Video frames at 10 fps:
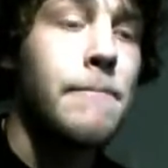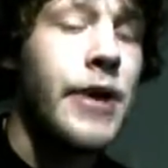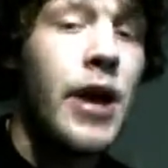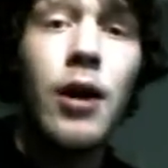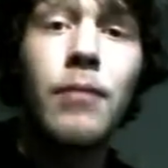
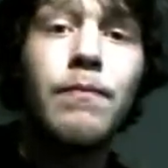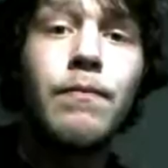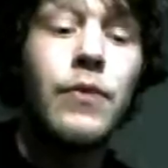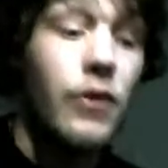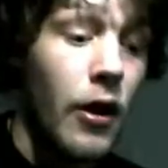Yeah,
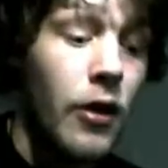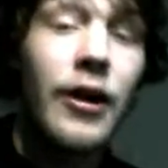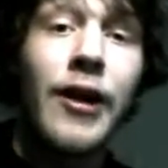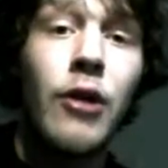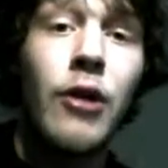
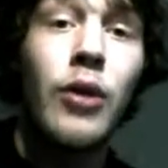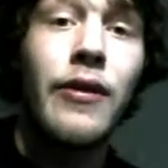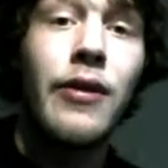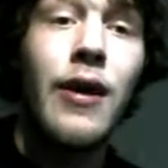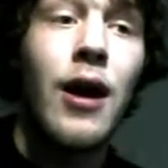totally agree
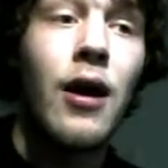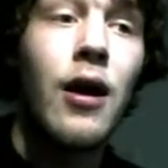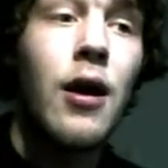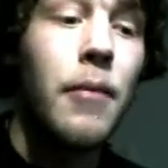with you there.